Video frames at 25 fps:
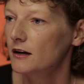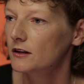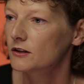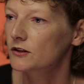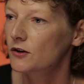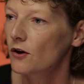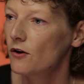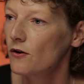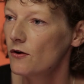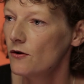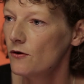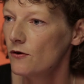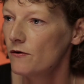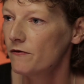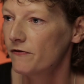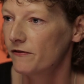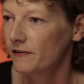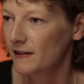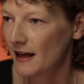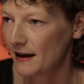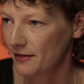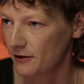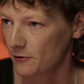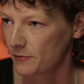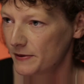So
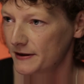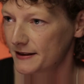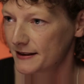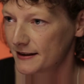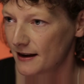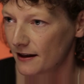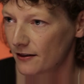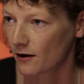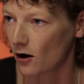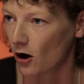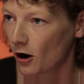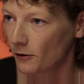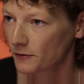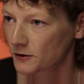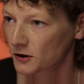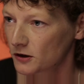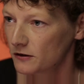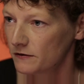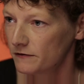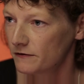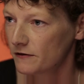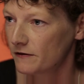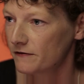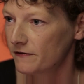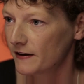philanthropy is another
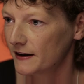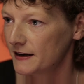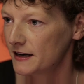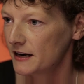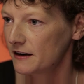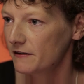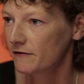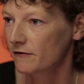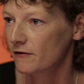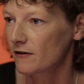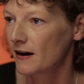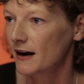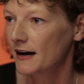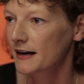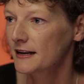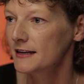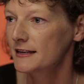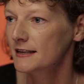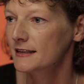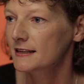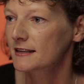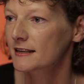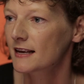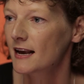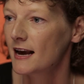option for funding for
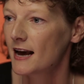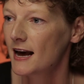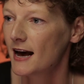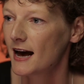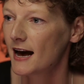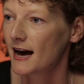artists.